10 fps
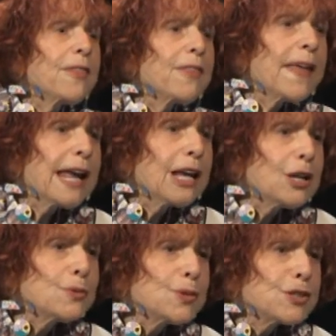thank
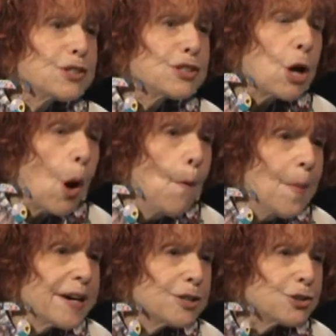you so
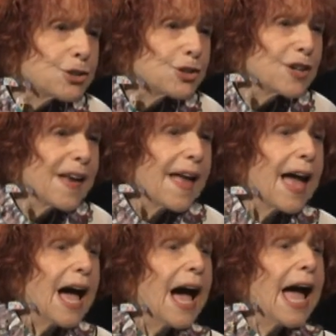much,
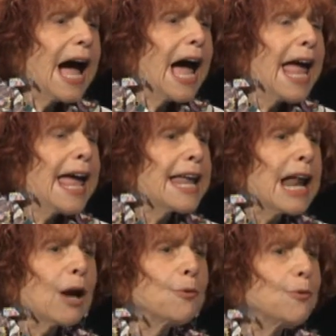and
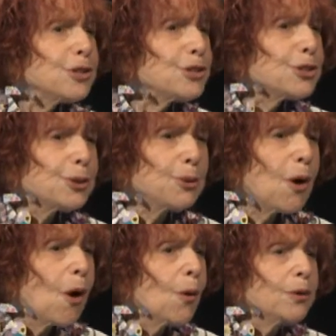I wish you
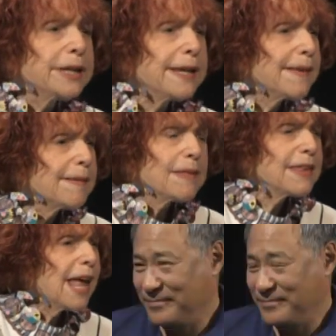only
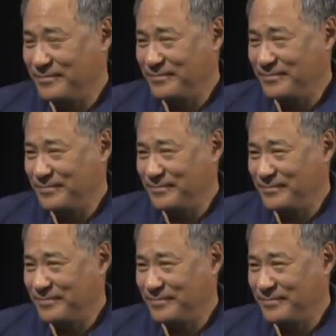the most
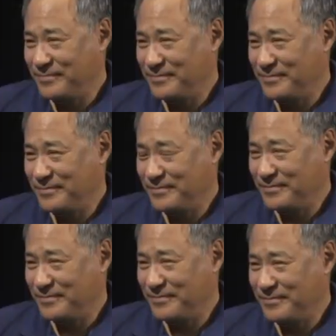success
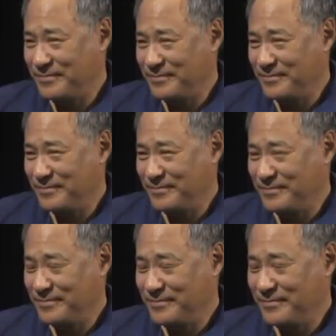anybody could have
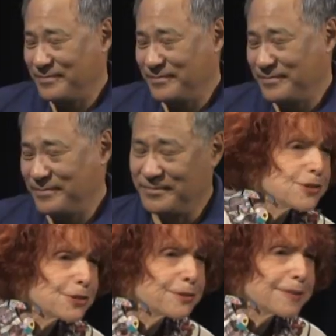because you so
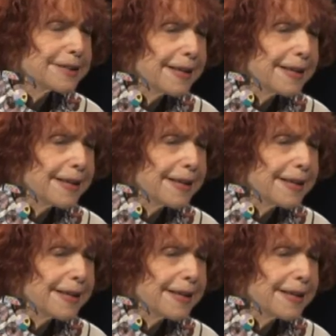deserve it.